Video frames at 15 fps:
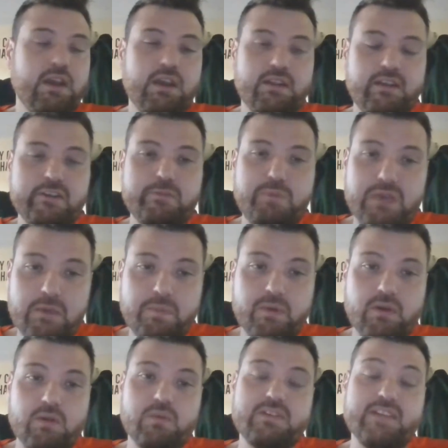These
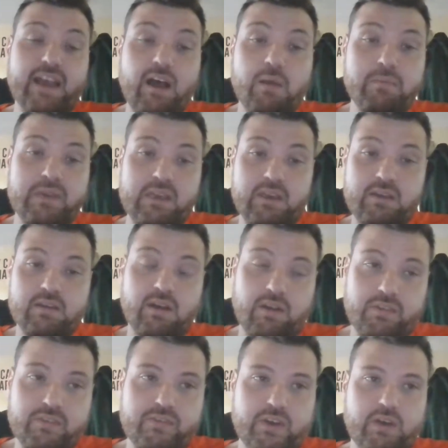people would tell me on
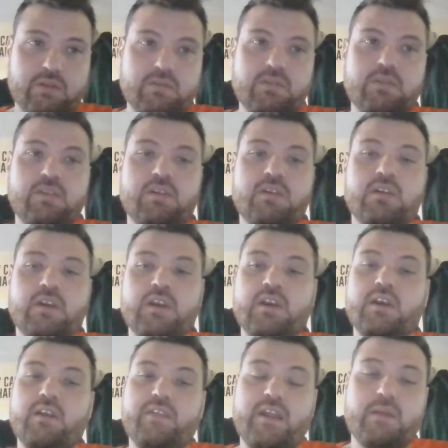the phone
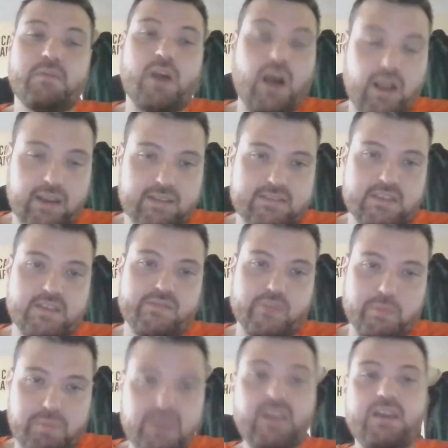that I'm caucusing
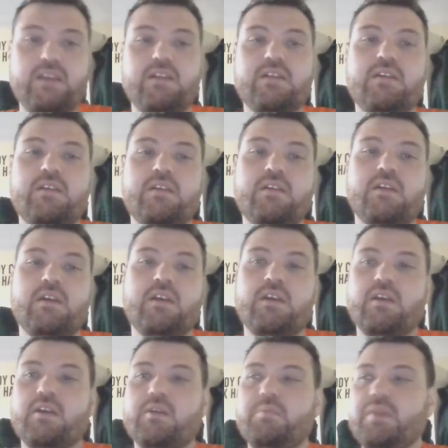for Pete
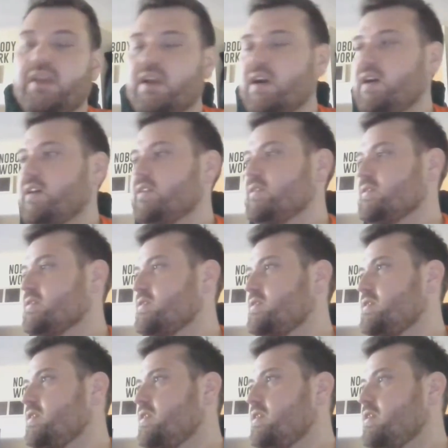
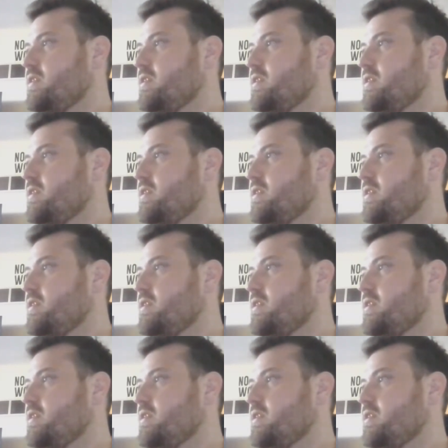because